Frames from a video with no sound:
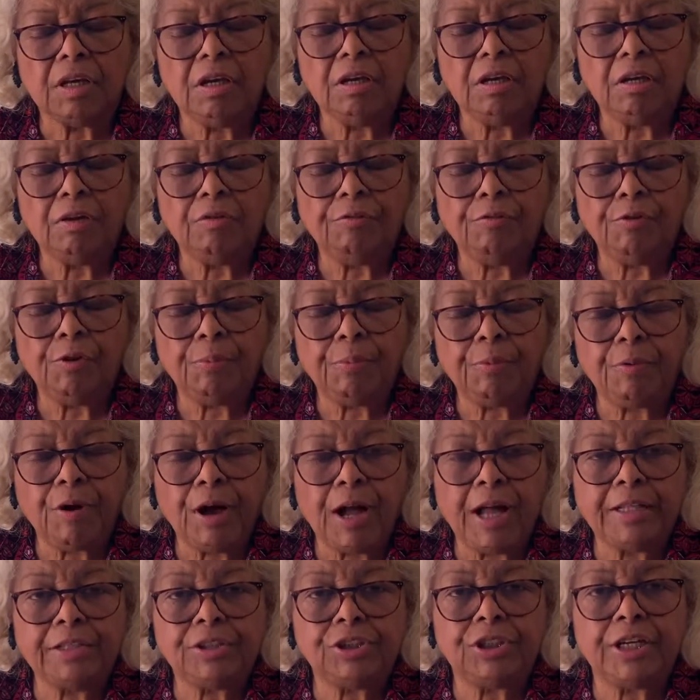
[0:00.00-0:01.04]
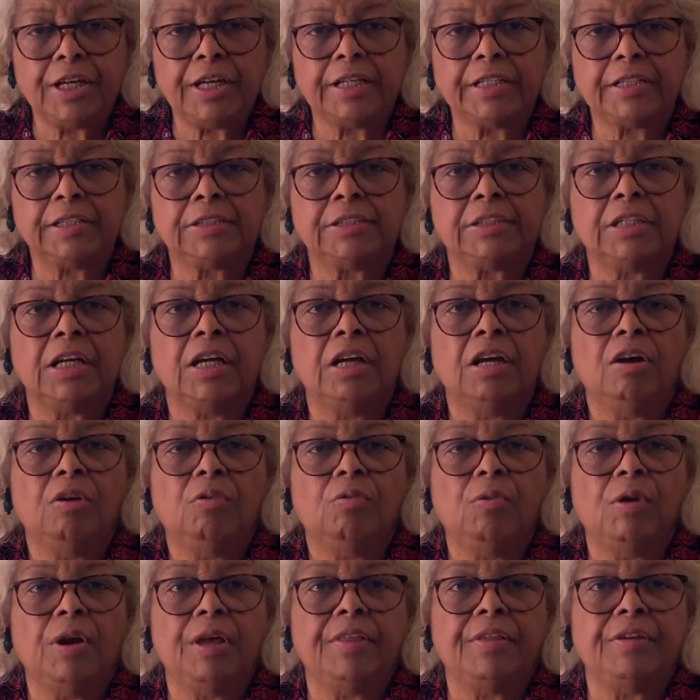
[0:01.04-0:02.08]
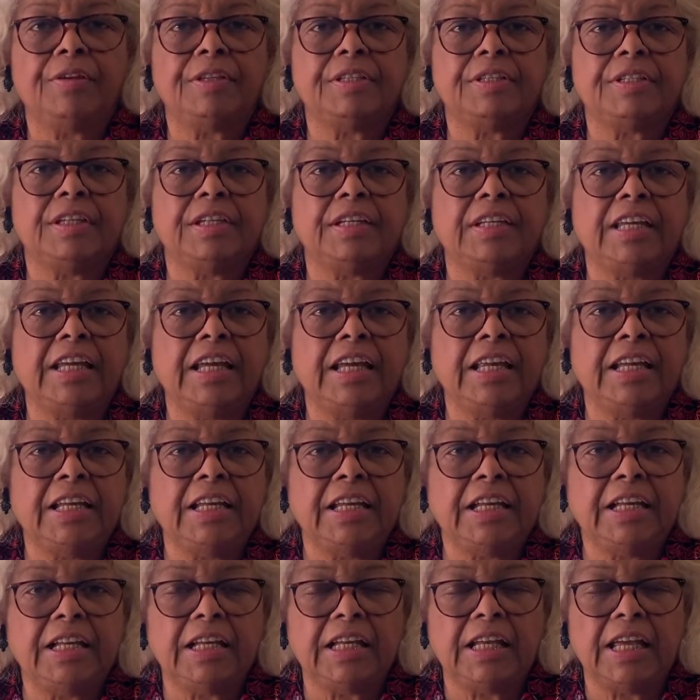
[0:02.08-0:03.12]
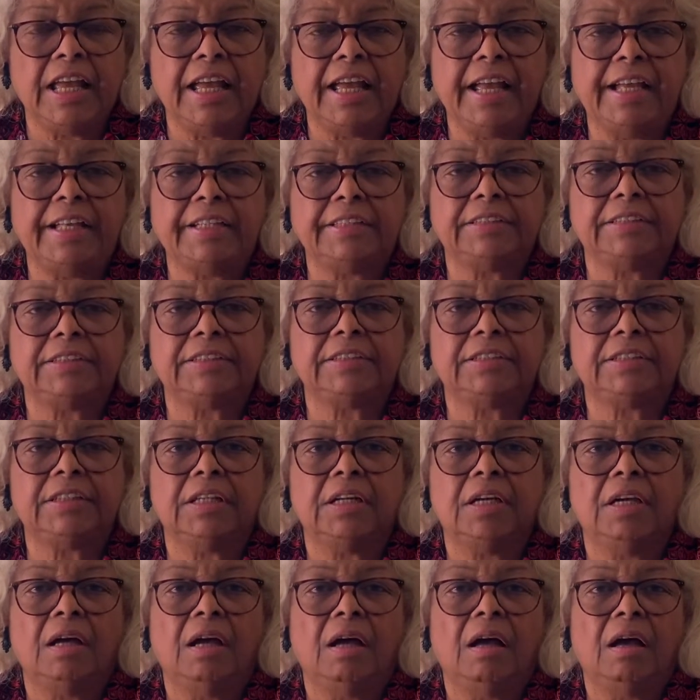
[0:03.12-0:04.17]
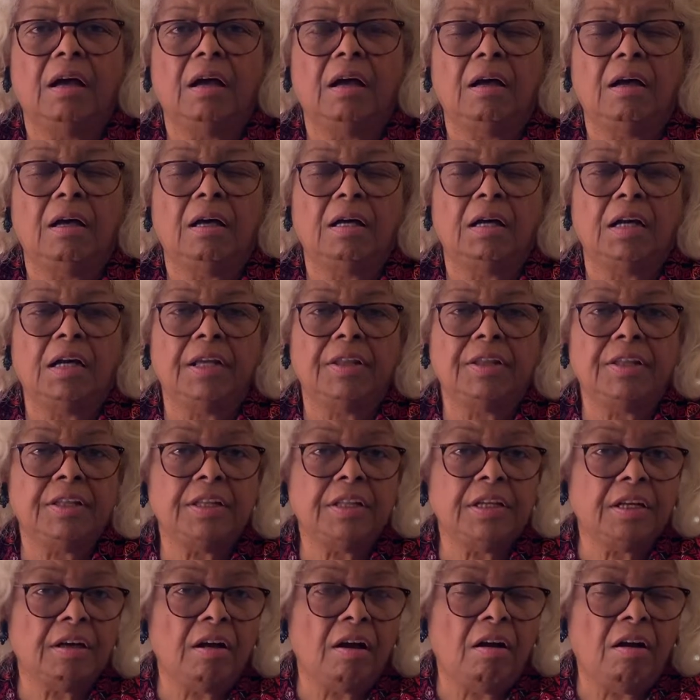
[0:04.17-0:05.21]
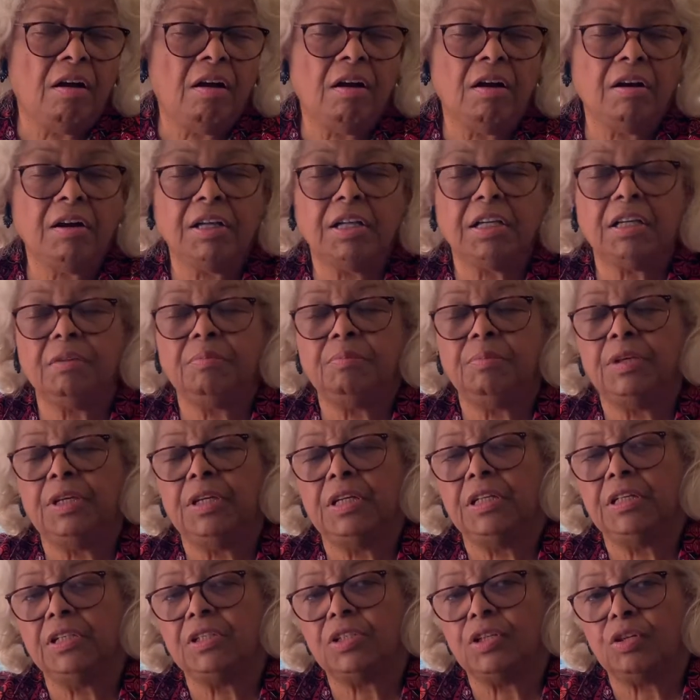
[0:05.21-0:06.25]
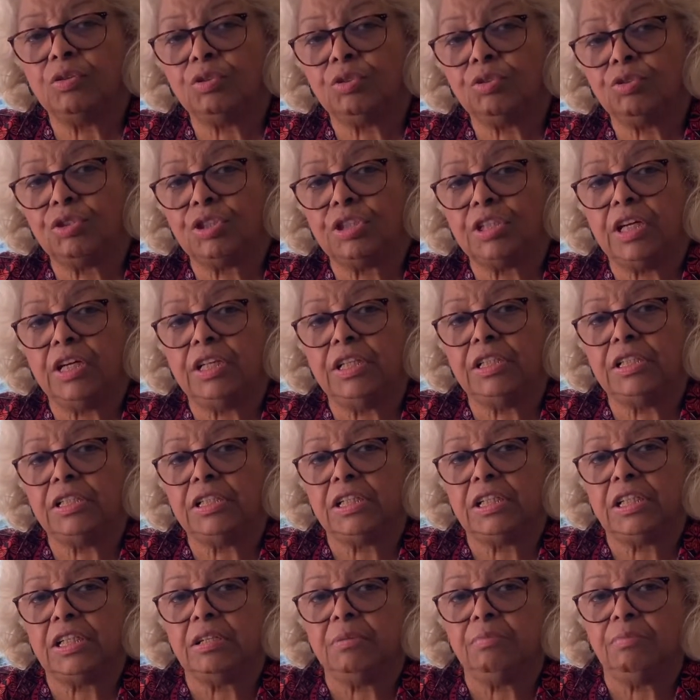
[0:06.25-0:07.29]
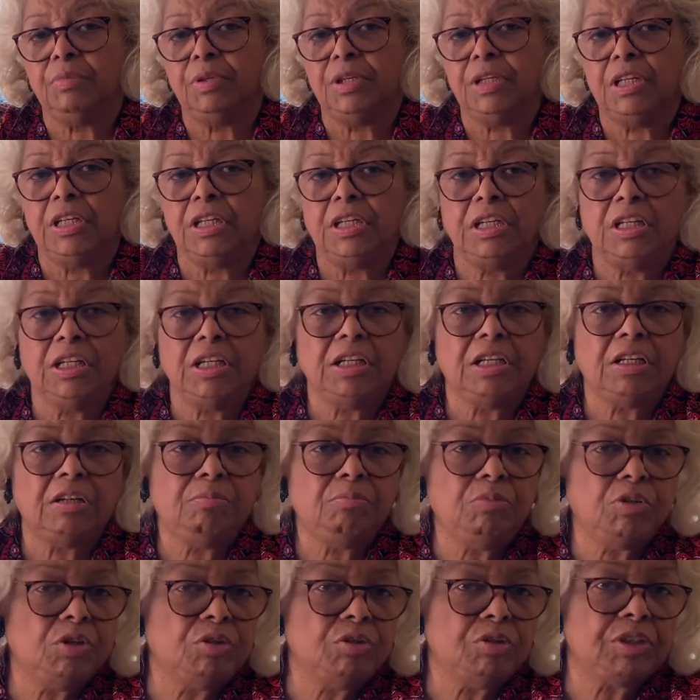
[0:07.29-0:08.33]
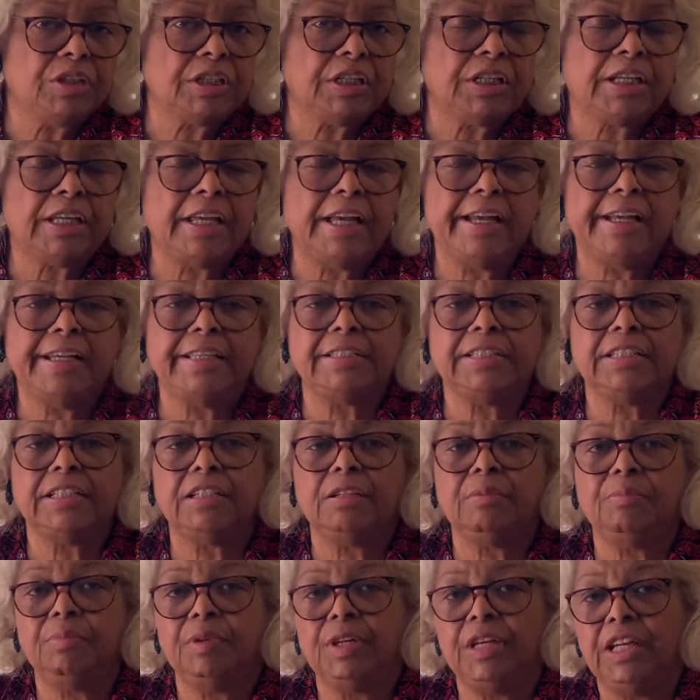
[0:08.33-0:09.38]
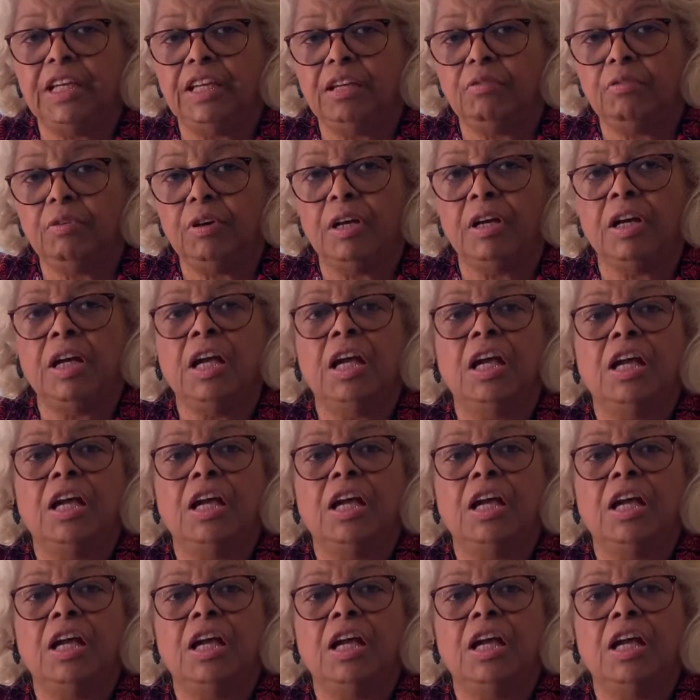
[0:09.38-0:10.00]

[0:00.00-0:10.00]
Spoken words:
for projects, whether it's in any class, other than art, it could be in social studies, it could be in a music class, it could be anywhere.